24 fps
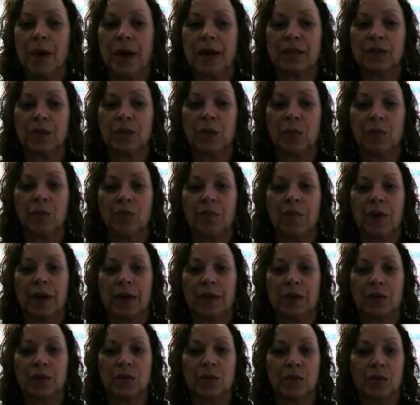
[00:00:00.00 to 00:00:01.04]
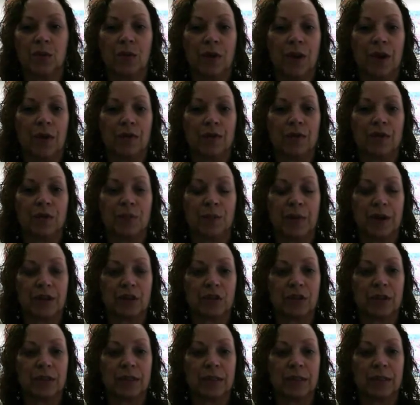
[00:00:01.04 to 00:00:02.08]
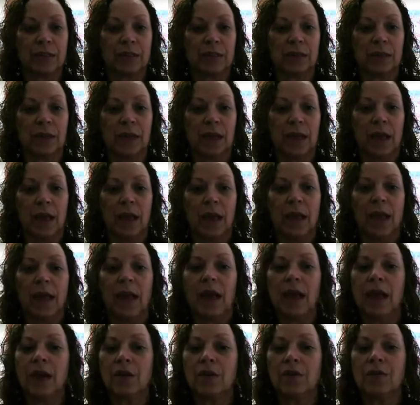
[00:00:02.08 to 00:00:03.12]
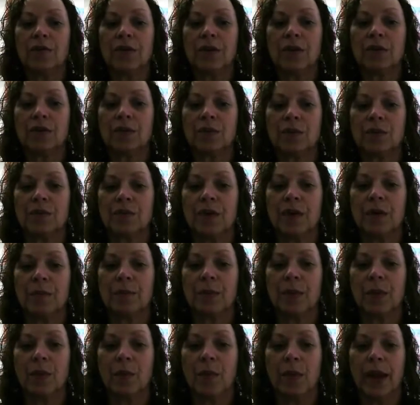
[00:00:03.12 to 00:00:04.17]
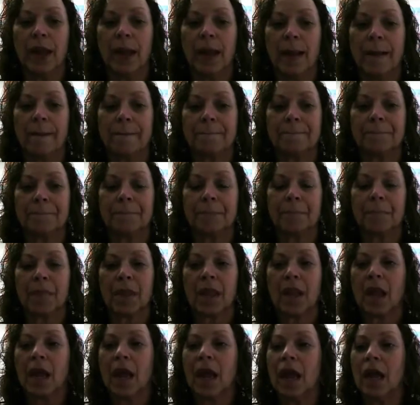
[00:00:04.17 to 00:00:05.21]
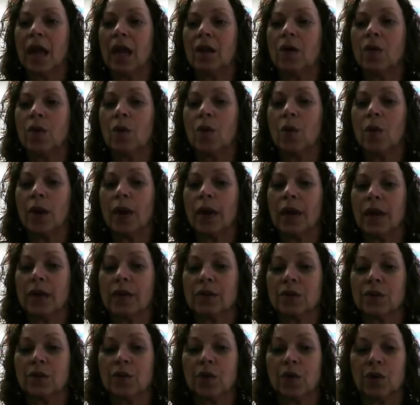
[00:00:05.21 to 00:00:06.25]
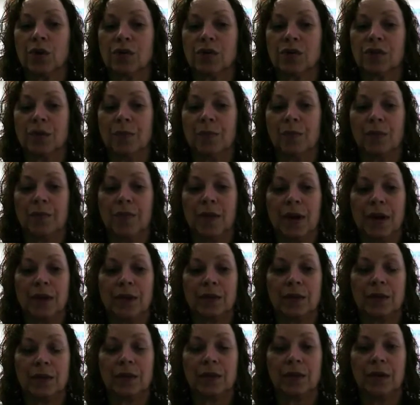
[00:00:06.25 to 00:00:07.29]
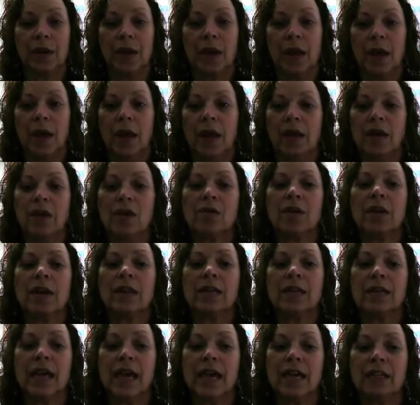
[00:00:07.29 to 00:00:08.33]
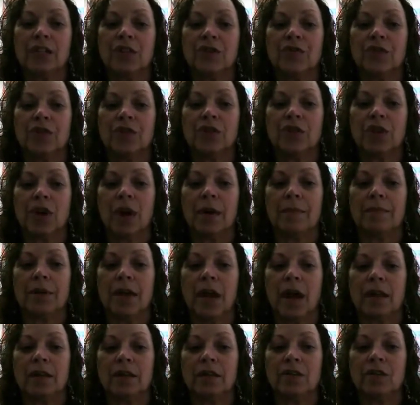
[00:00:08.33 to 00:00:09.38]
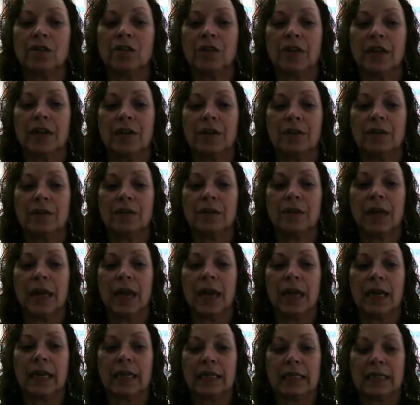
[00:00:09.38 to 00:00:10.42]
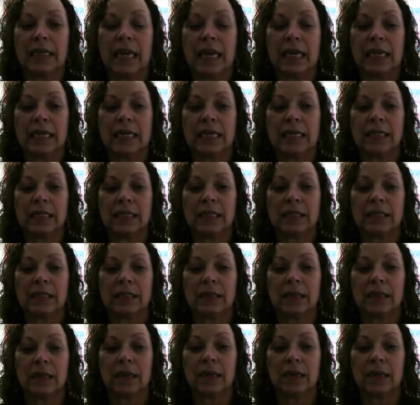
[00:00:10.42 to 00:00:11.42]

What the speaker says: by supervisors or other specialists, interviews with the employee and his or her supervisor. You can test for job knowledge, skills, and attendance.